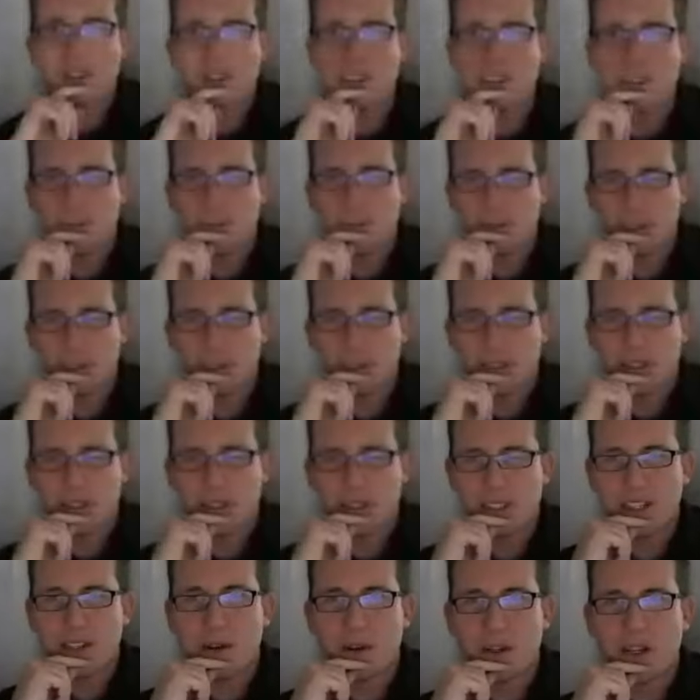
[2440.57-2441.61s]
I assume
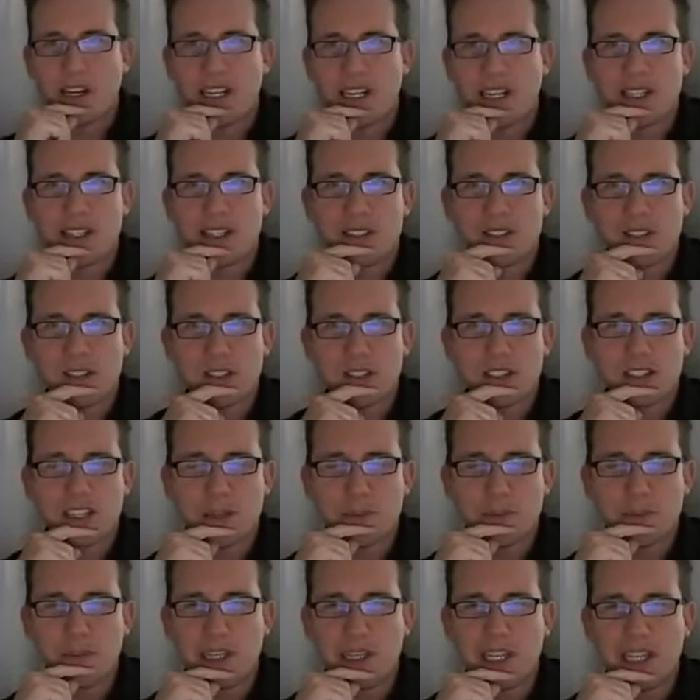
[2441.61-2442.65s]
that the whole audience
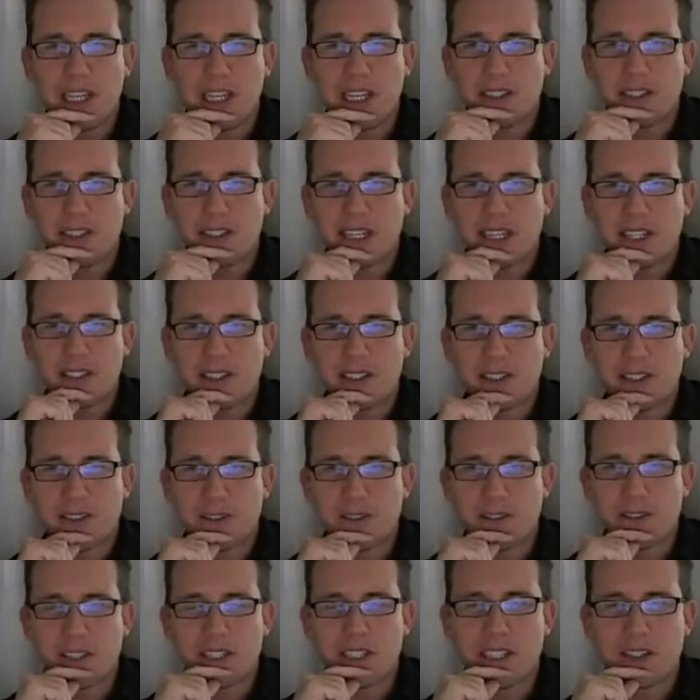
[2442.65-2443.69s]
is just like me, and they
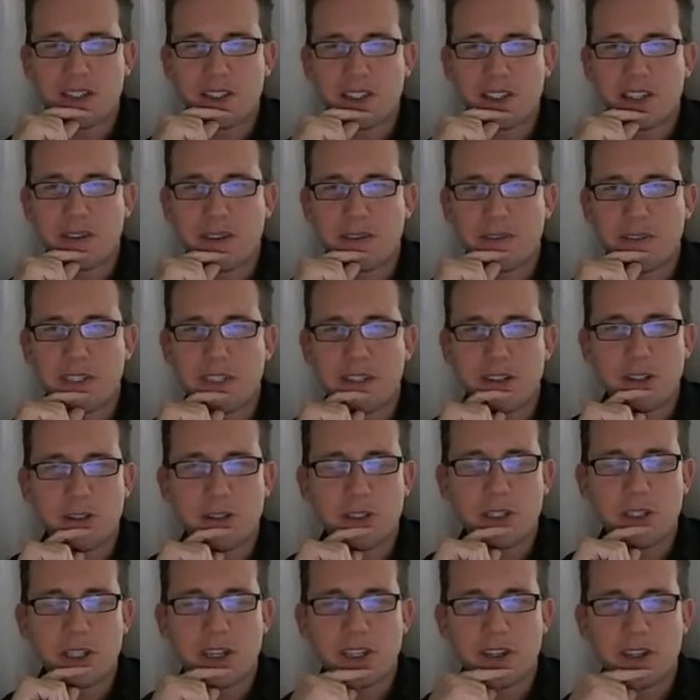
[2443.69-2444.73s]
could just look at your stuff
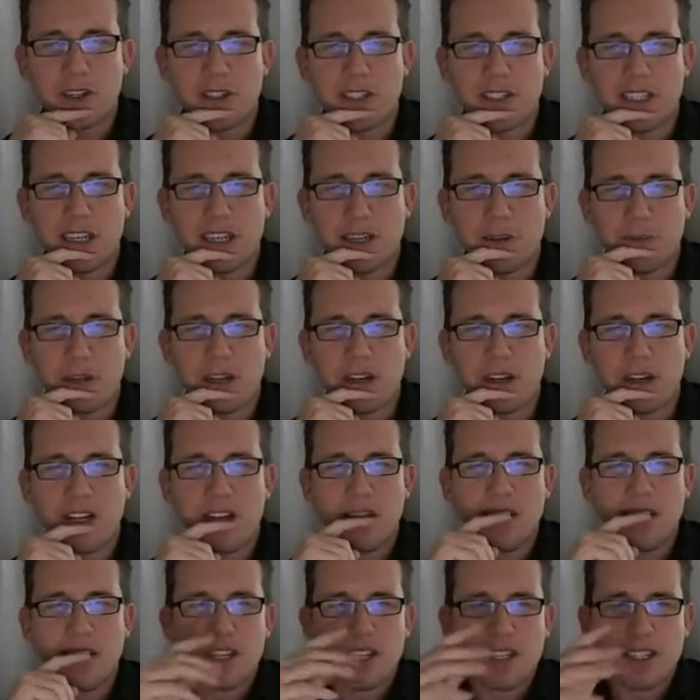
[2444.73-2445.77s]
and hear you talk all
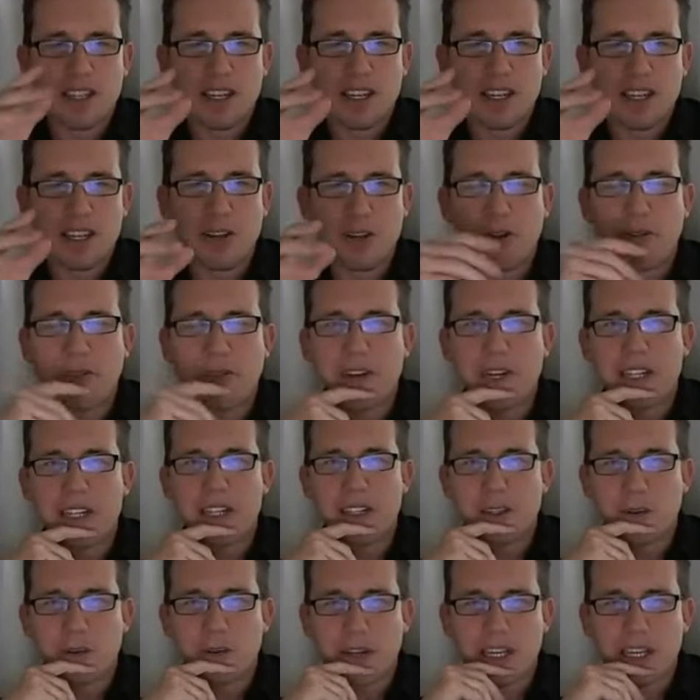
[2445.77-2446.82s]
day. I know
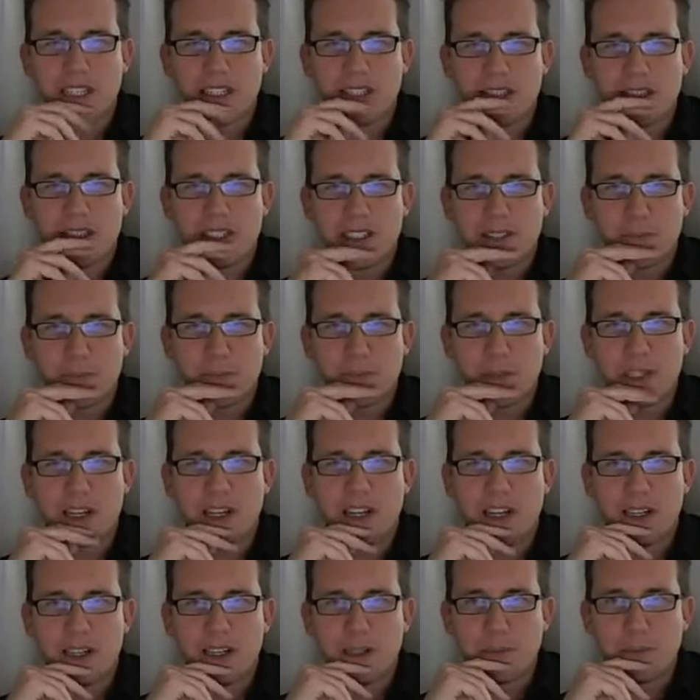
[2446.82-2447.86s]
you find it quite
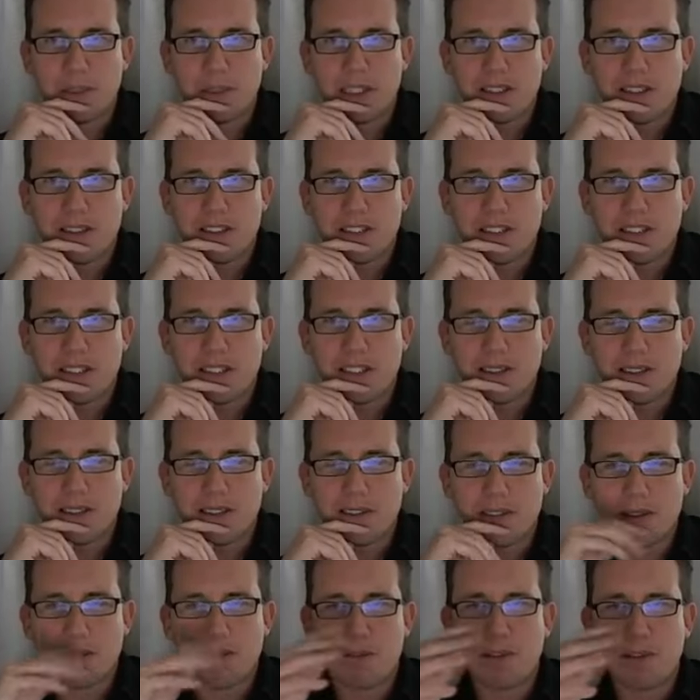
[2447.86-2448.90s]
banal, but
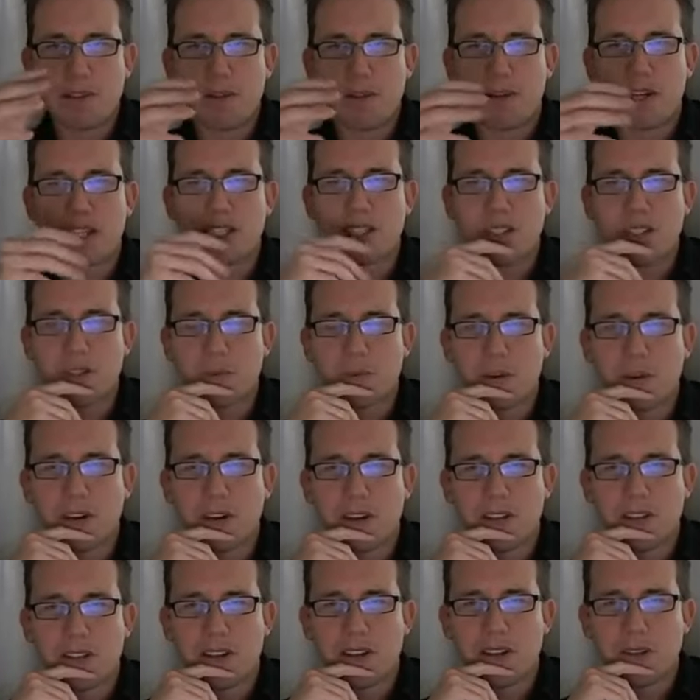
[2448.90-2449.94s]
the rest
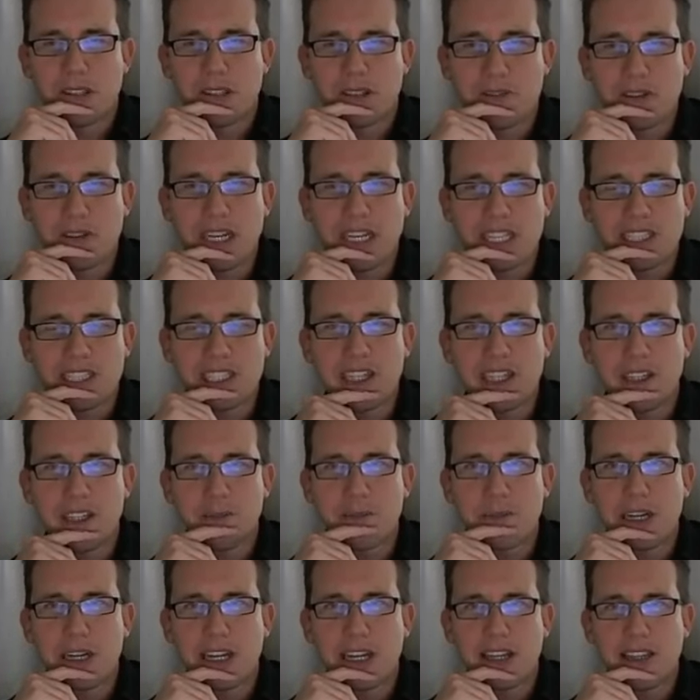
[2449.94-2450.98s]
of the world is always
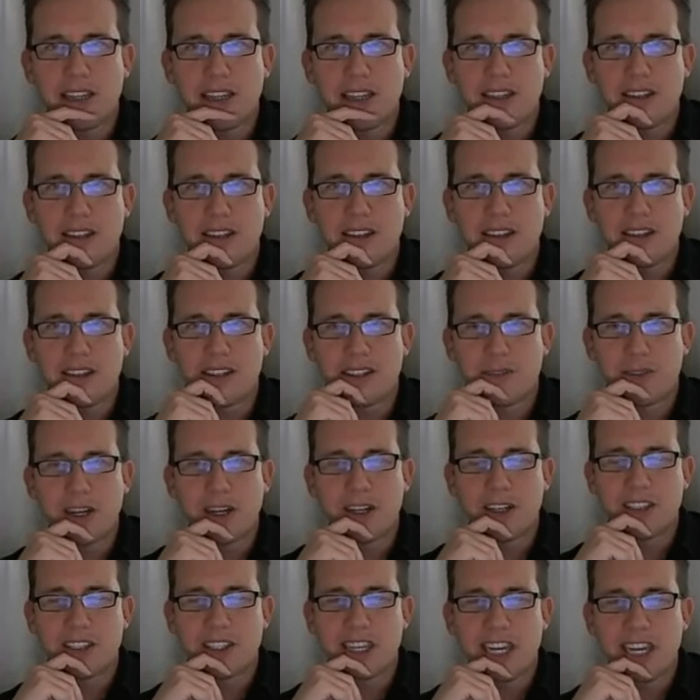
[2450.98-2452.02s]
fascinated by the
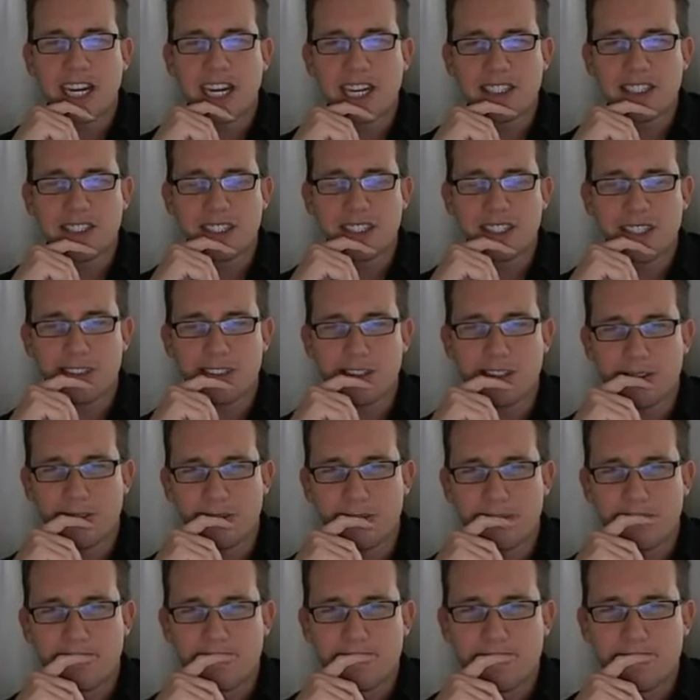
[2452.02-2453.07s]
Aussie
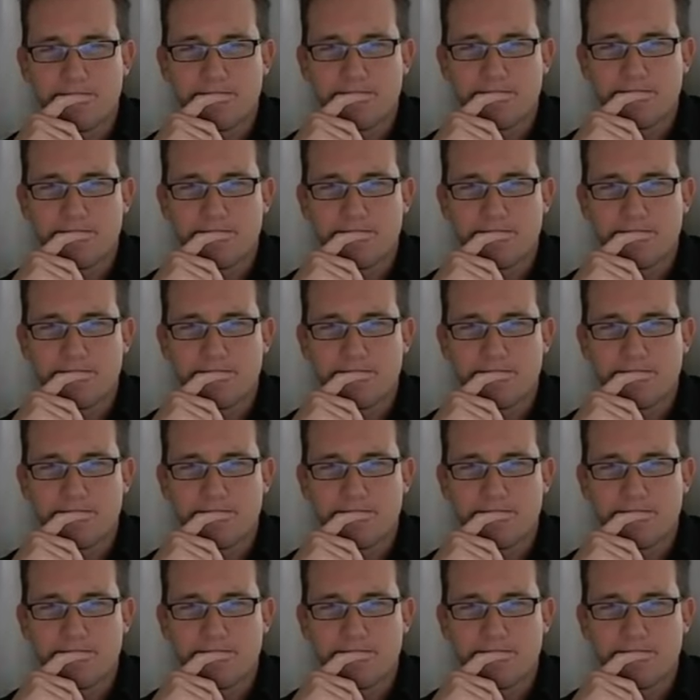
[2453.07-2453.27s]
accent.